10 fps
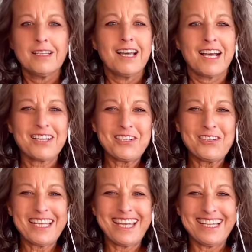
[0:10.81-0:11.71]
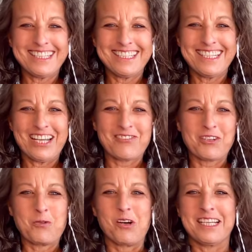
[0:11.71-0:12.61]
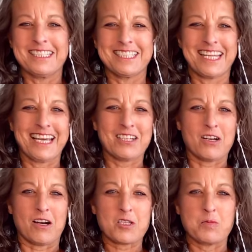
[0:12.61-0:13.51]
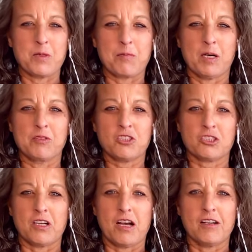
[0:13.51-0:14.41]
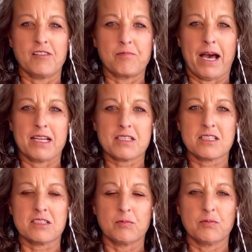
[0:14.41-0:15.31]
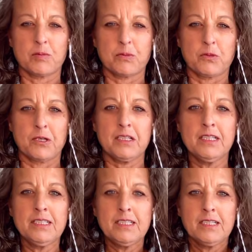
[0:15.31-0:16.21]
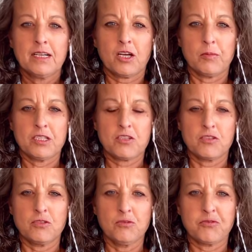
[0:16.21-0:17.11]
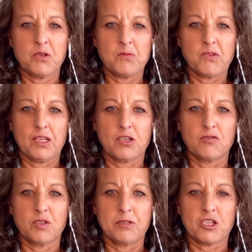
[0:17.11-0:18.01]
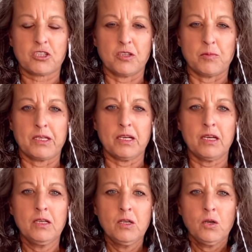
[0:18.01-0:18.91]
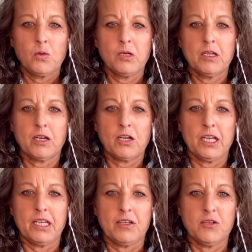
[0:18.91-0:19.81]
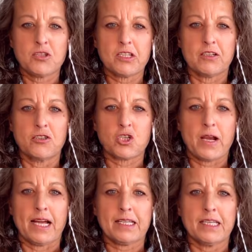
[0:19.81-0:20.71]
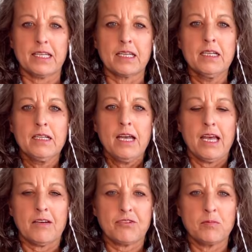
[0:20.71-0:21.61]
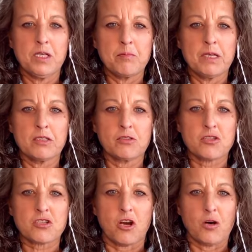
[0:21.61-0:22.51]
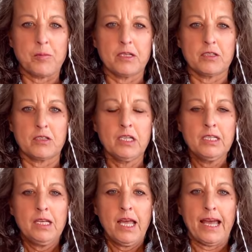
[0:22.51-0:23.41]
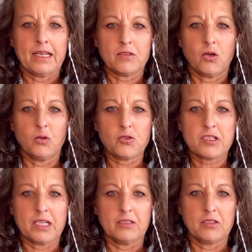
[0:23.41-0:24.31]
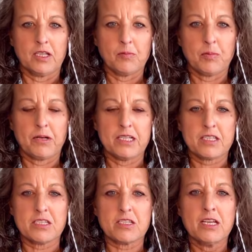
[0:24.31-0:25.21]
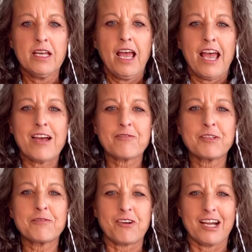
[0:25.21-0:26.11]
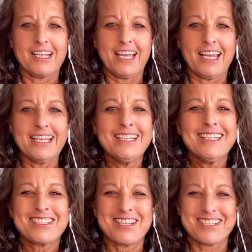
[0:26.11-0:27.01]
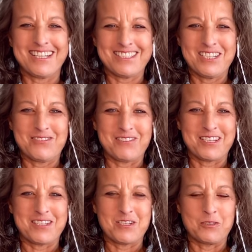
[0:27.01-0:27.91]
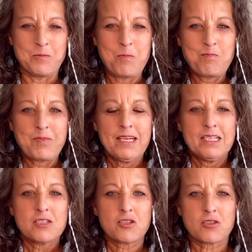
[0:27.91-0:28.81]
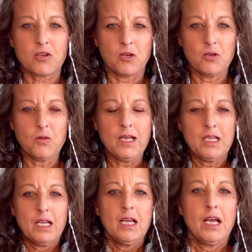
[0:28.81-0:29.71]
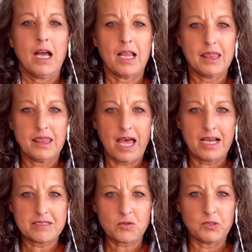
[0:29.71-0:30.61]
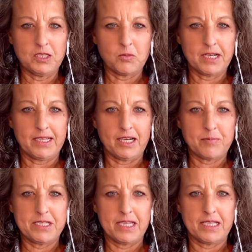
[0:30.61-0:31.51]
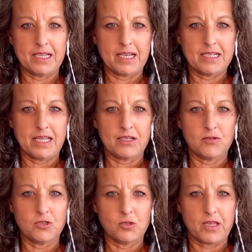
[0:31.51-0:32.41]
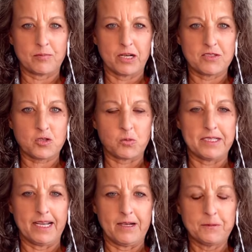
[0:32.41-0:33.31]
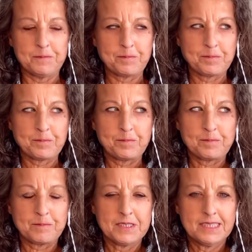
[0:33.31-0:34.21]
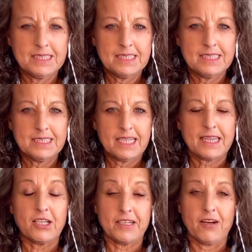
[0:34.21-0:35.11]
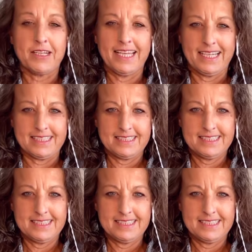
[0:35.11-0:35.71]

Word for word: Hello again, everyone. Keta Kossman, publisher of Madison's Lumber Reporter, coming to you from Vancouver, British Columbia. We are a newsletter tracking FOB mill, sawmill, and wholesaler lumber prices every Friday since 1952. So, last week when I updated and I let you know that prices were down, they're down again.